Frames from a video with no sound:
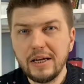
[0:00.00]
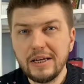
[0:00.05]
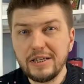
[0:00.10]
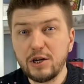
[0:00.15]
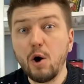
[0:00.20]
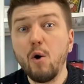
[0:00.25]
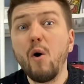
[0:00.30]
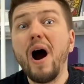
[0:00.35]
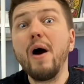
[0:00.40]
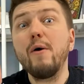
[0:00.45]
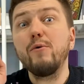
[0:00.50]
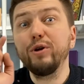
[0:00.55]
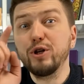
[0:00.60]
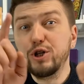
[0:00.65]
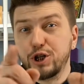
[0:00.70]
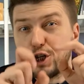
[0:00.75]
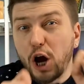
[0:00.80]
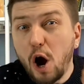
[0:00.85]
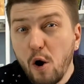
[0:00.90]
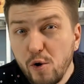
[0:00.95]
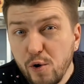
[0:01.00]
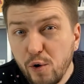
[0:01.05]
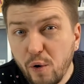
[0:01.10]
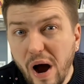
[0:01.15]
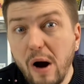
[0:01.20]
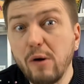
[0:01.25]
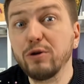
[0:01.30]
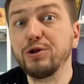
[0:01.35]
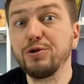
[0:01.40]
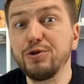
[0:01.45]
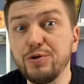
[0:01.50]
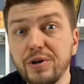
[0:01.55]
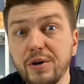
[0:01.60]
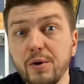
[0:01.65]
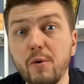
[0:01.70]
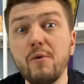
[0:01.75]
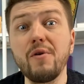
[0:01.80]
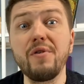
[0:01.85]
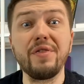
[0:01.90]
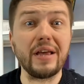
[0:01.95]
So I will show you how to do
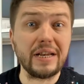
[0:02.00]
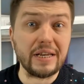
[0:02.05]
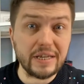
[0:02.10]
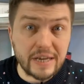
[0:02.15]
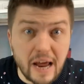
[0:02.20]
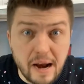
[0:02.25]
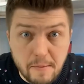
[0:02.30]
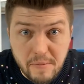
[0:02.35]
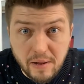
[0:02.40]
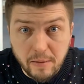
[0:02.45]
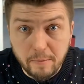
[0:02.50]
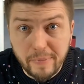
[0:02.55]
it with a thermal